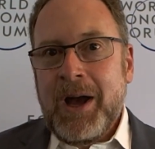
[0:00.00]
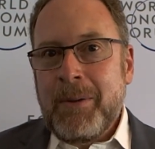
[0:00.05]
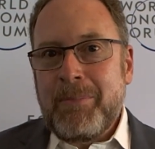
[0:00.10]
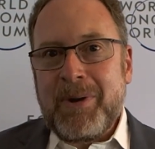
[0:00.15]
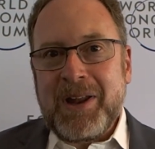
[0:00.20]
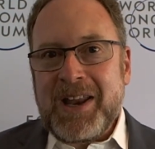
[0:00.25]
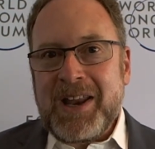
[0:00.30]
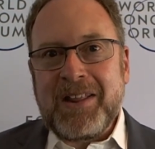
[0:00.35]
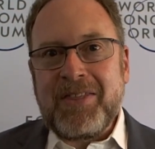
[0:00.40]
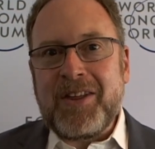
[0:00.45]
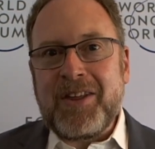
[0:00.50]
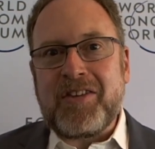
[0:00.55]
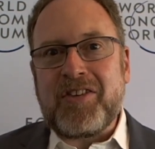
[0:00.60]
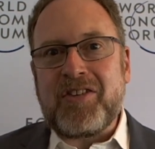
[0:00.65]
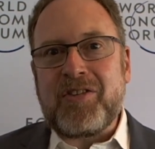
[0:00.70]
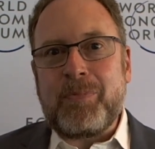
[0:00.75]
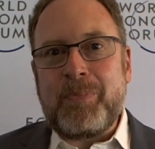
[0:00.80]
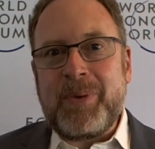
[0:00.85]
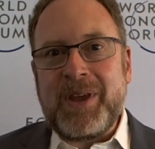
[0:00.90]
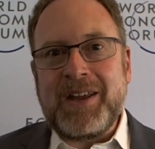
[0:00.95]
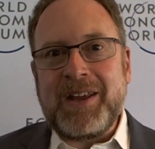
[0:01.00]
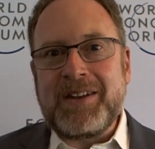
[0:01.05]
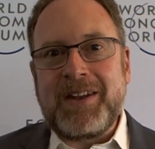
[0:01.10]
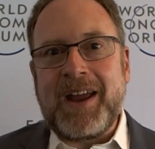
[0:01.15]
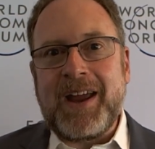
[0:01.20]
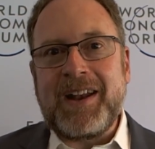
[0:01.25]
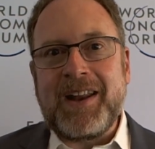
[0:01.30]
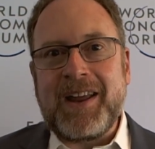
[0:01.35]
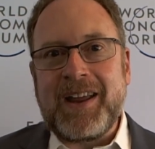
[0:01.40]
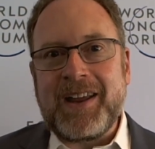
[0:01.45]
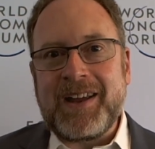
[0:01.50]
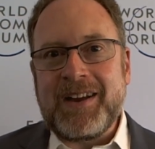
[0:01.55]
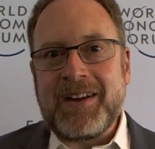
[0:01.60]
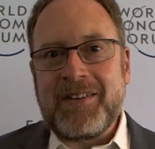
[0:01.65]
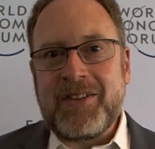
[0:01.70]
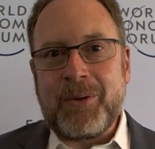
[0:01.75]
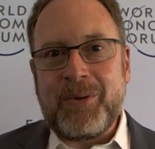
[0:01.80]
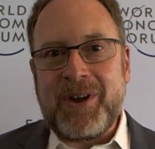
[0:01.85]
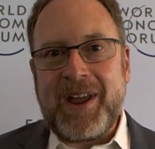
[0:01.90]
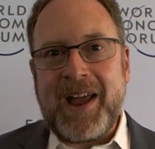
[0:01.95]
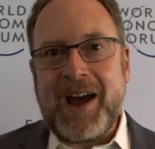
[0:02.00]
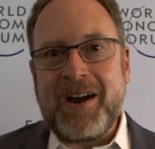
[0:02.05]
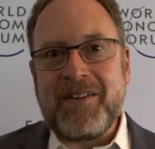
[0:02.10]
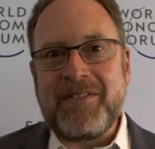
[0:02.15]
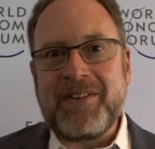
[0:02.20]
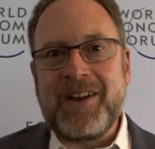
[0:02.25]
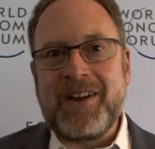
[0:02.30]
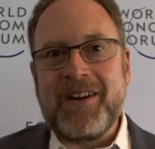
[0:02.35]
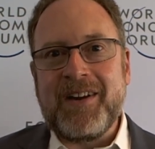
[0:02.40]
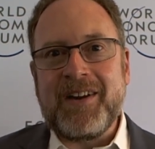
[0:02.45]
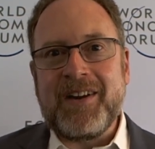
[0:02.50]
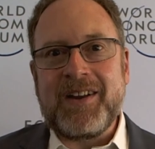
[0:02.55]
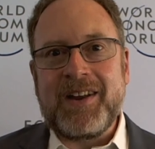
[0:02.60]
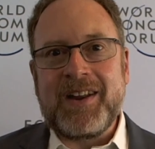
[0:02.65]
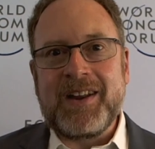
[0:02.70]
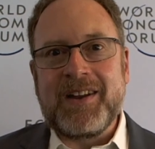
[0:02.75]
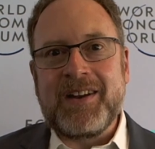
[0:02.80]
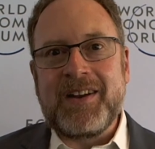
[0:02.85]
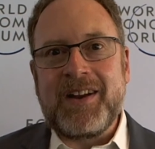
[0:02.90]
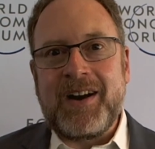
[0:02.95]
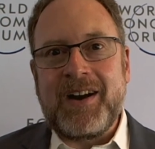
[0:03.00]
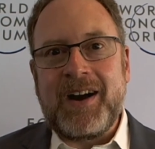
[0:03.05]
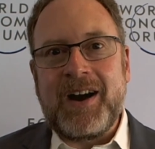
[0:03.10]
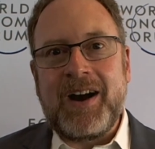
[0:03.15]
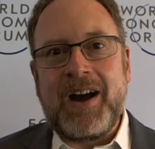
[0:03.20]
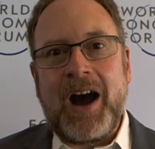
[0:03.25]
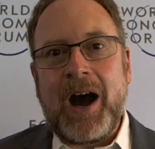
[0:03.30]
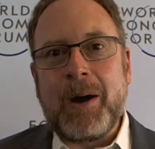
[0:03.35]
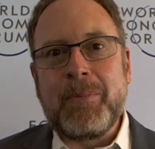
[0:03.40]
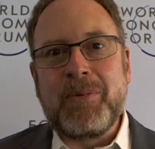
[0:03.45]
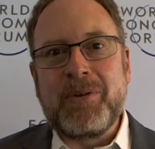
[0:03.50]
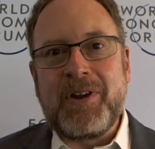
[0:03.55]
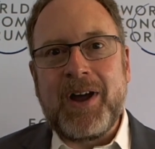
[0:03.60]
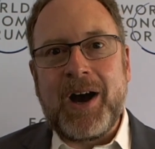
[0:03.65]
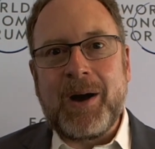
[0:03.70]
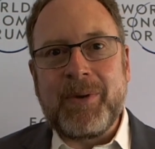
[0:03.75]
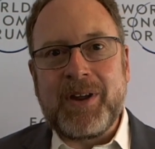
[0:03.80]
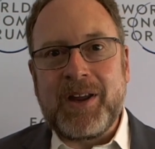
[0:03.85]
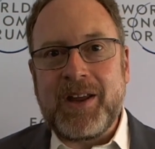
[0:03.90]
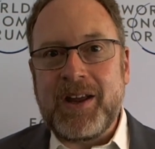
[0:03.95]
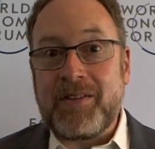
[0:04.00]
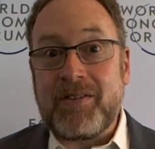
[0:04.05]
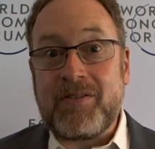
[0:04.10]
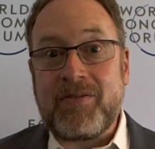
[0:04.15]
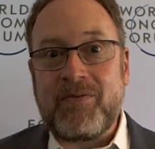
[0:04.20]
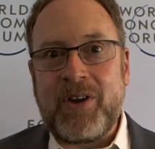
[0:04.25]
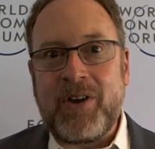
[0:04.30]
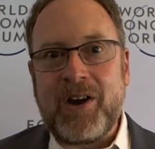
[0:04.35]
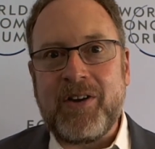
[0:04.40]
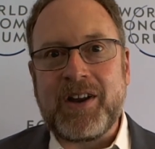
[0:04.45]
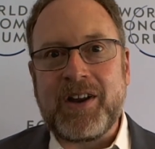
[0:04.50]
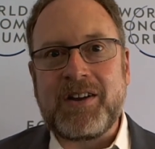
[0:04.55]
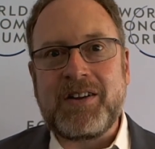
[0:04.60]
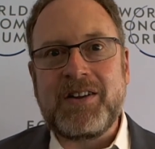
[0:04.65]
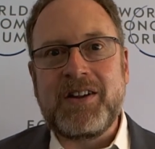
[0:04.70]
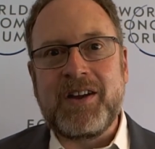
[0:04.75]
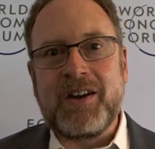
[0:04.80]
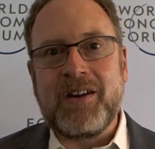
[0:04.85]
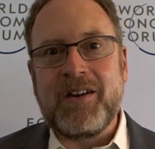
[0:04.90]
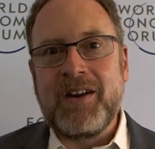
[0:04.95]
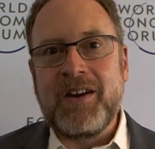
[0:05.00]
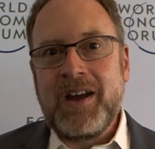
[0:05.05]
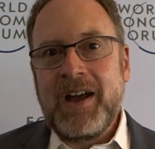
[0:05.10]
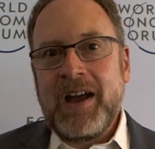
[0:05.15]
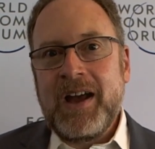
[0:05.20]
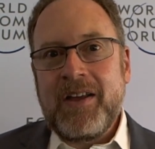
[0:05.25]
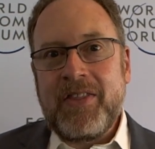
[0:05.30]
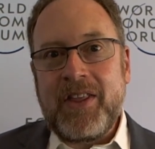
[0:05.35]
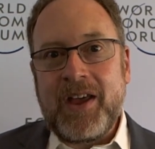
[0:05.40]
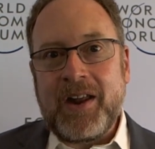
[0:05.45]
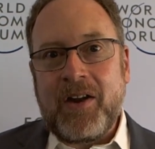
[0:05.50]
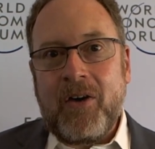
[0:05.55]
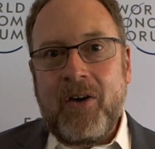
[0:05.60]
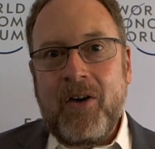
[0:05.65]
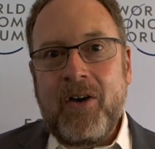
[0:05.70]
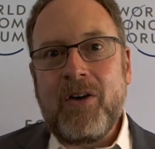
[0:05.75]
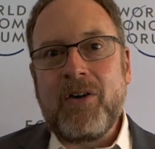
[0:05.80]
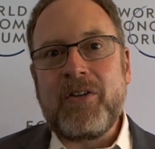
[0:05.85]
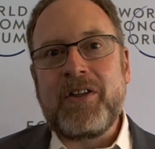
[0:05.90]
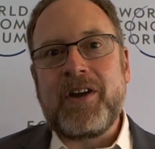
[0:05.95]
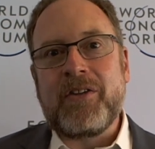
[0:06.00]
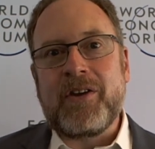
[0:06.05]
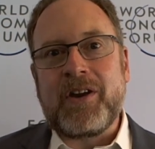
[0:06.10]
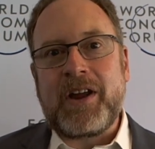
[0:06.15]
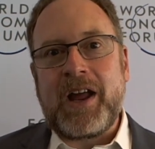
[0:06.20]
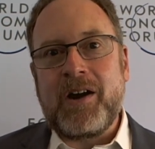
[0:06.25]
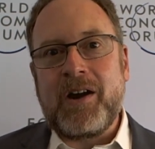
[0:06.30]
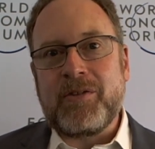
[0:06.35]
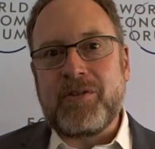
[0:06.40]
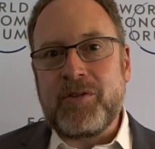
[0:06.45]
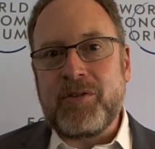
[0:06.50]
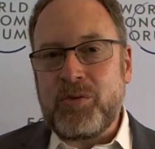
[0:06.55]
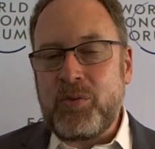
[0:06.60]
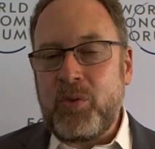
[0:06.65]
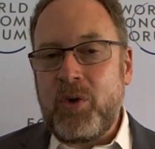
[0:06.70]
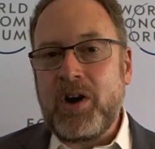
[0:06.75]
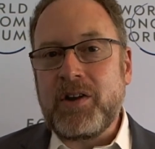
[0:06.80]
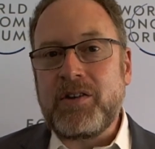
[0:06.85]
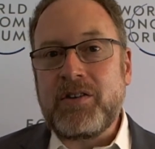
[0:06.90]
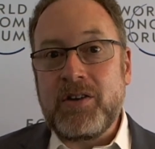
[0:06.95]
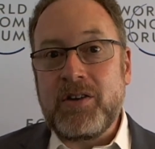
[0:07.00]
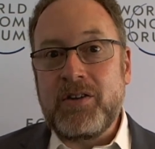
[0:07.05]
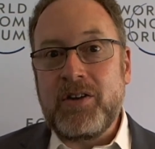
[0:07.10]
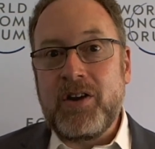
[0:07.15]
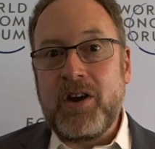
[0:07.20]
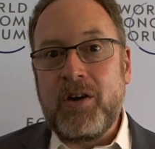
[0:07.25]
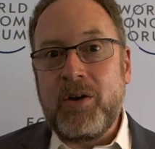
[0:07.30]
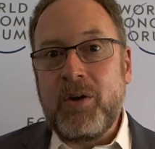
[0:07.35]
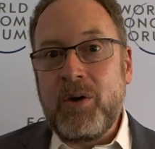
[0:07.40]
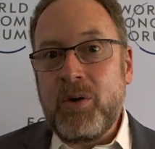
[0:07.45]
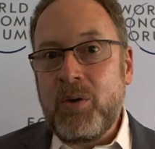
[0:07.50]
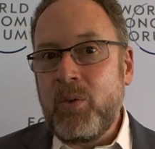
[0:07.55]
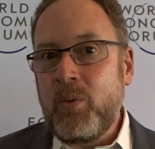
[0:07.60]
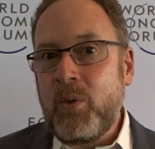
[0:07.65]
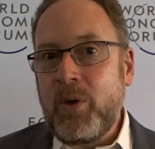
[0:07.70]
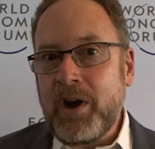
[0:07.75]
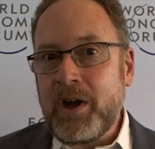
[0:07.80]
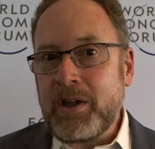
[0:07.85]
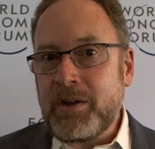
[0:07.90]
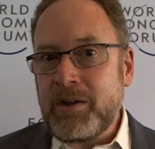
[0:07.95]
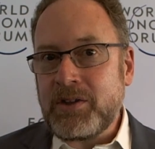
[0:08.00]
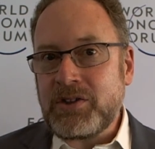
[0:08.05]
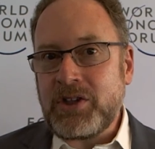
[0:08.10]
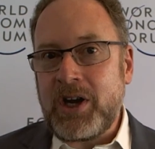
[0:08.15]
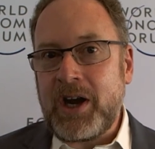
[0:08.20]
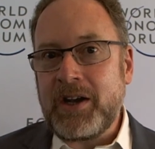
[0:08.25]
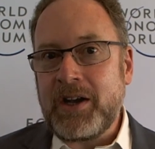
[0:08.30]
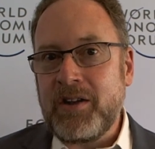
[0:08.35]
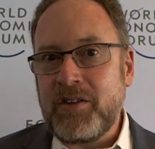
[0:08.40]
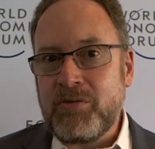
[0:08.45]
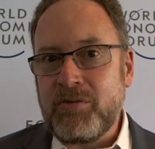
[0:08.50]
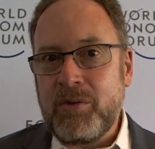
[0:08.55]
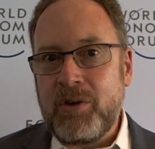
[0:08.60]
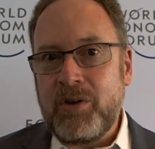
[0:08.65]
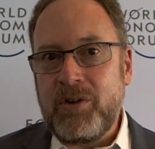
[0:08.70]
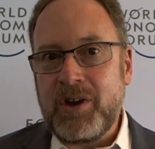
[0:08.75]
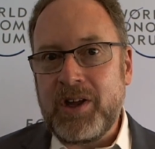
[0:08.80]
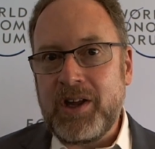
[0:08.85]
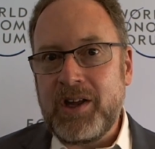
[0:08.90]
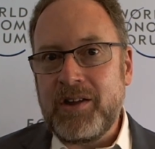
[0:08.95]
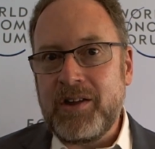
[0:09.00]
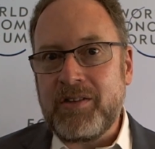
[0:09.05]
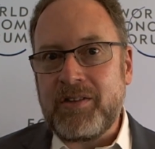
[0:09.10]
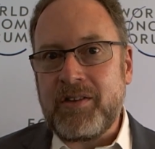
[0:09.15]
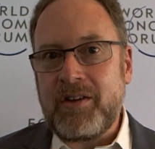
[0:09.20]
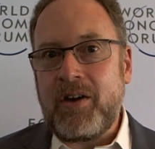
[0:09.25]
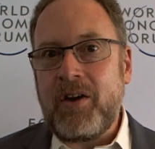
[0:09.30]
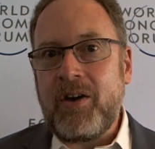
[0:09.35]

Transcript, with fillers: But in this speed dating that we have here in Abu Dhabi, it's very clear that all the other councils want to know what China's role is.